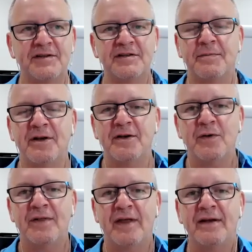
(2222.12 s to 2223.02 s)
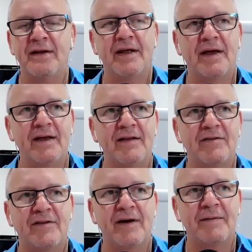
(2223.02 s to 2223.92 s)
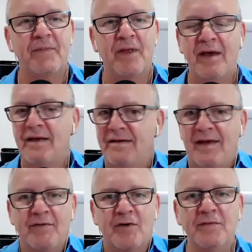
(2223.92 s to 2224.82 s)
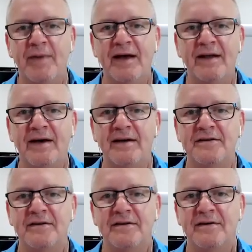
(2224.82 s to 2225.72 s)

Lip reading: since I've been doing that, it's you have good and bad days.